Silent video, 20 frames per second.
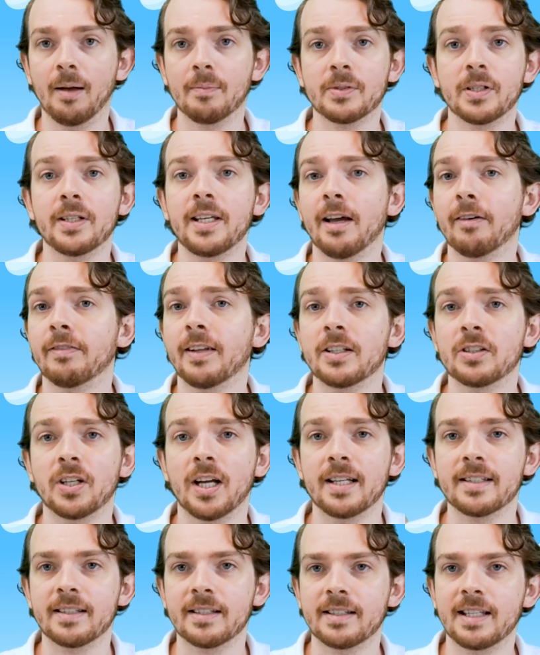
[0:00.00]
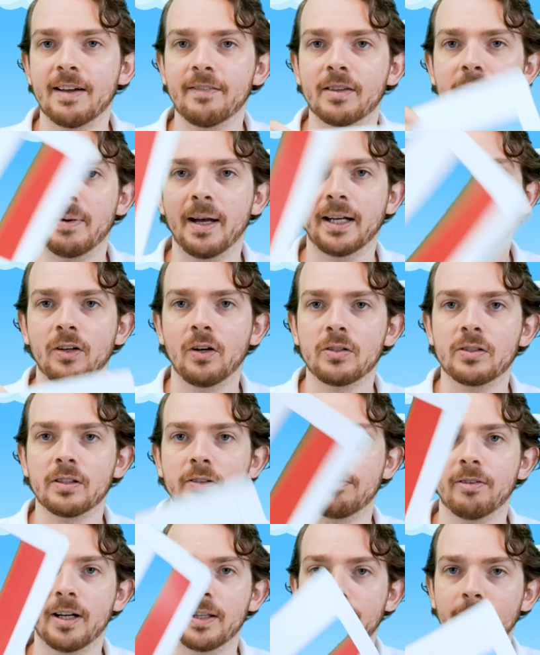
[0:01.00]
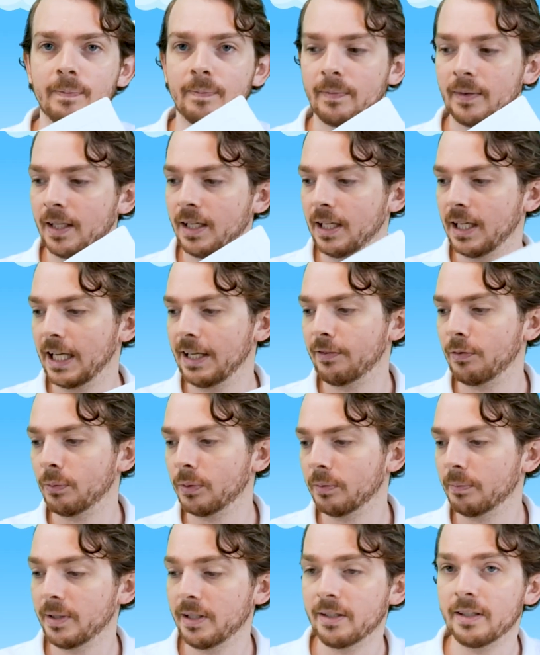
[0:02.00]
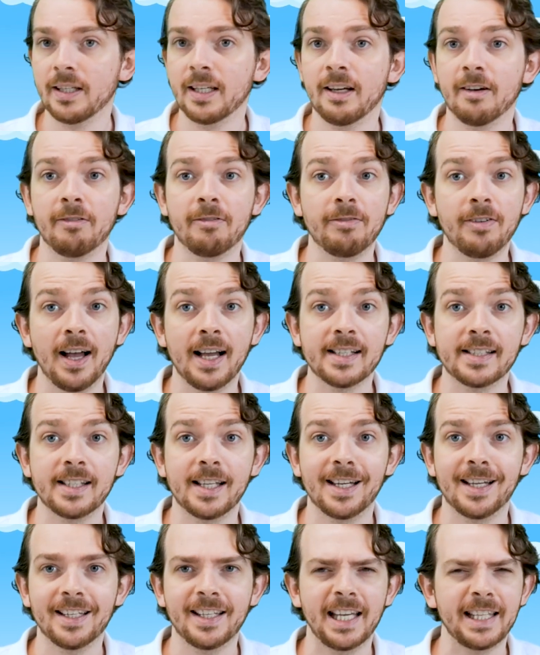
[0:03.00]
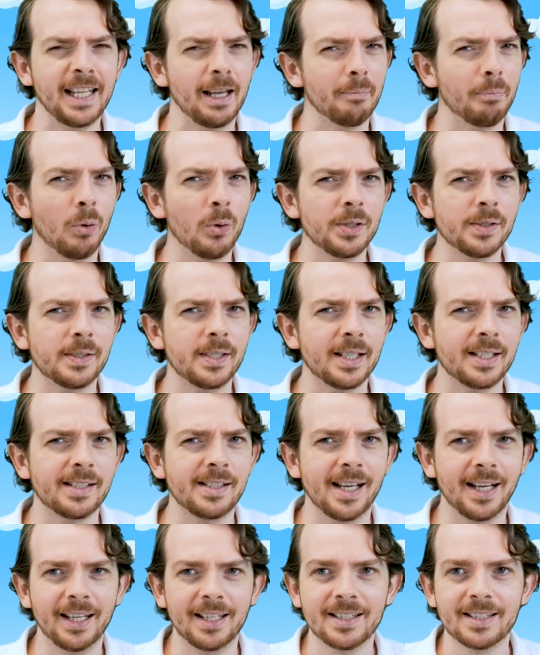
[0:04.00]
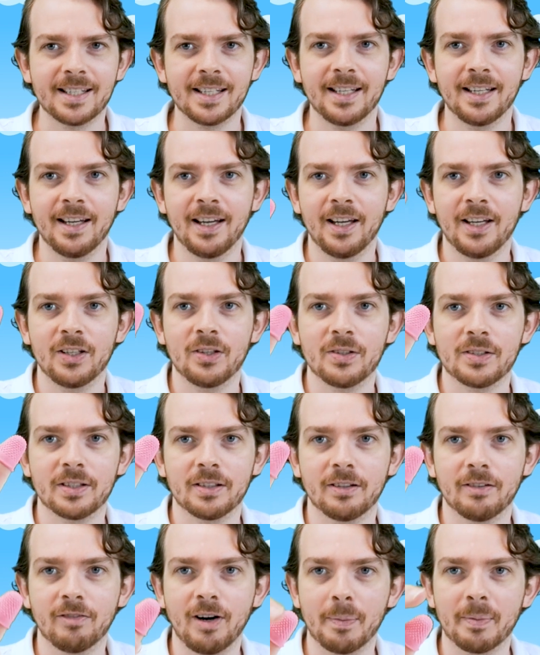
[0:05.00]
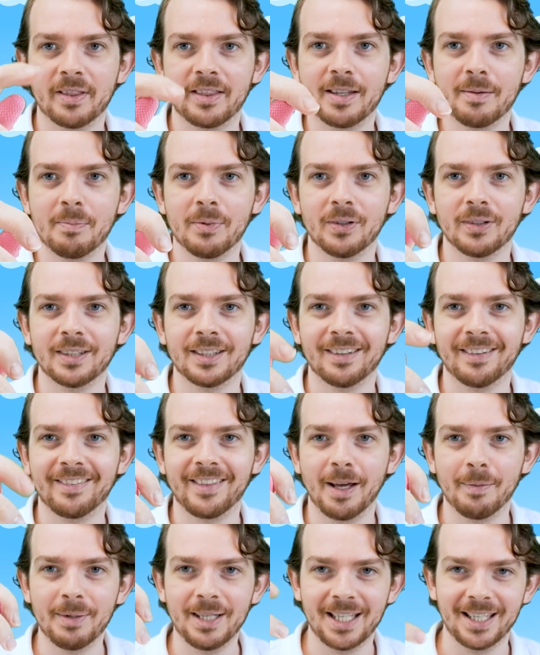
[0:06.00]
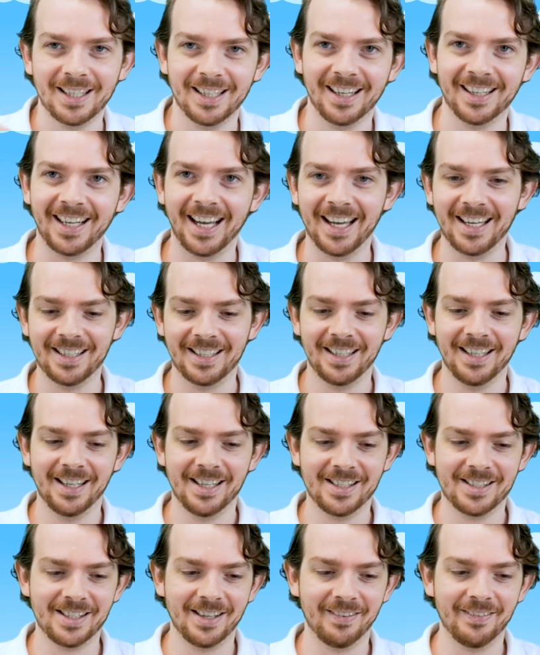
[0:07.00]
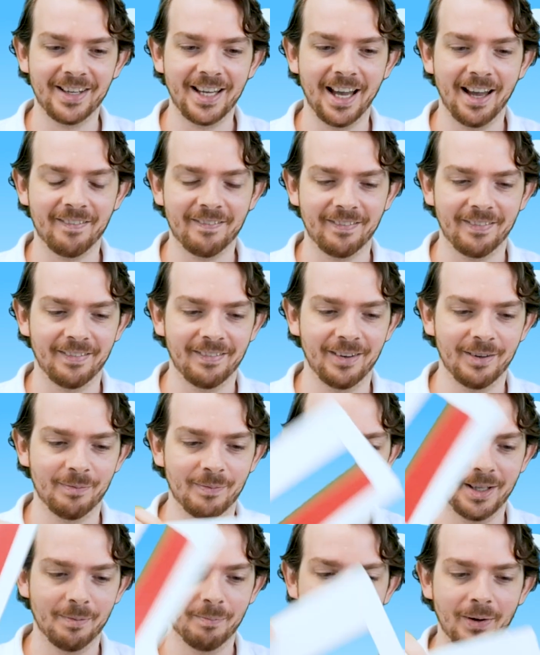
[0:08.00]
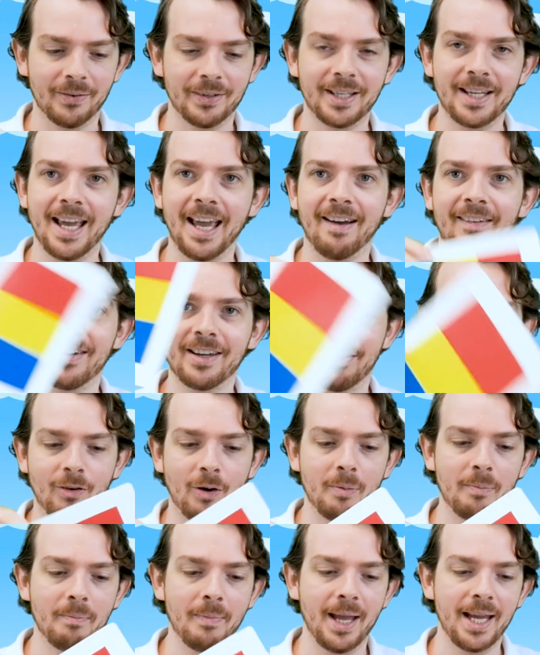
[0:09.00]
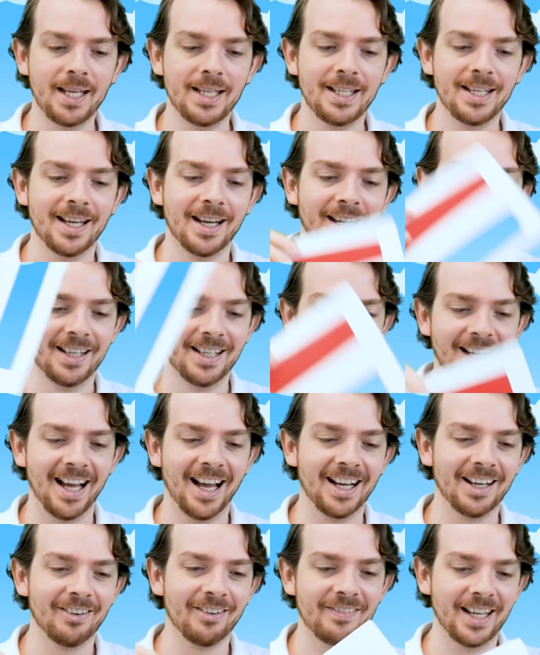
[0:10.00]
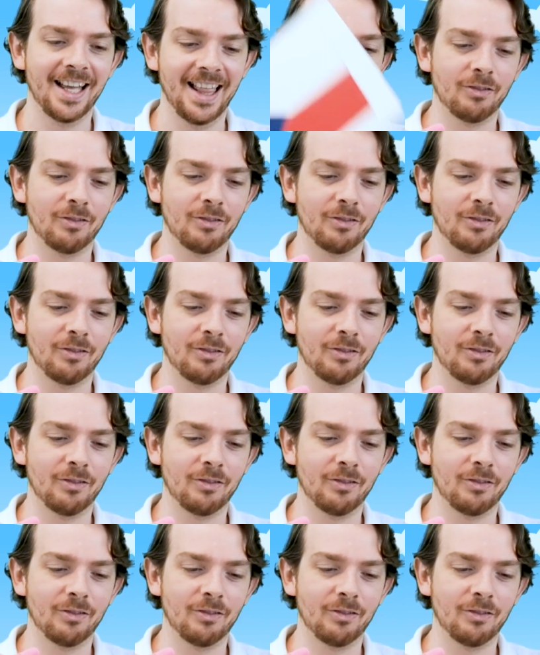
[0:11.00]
So yeah, flashcards, start from the back, go to the front. If you want to be faster, get that 0.6 seconds, use a little rubber thimble, little thummy, okay? So we have Bulgaria, Romania, Hungary.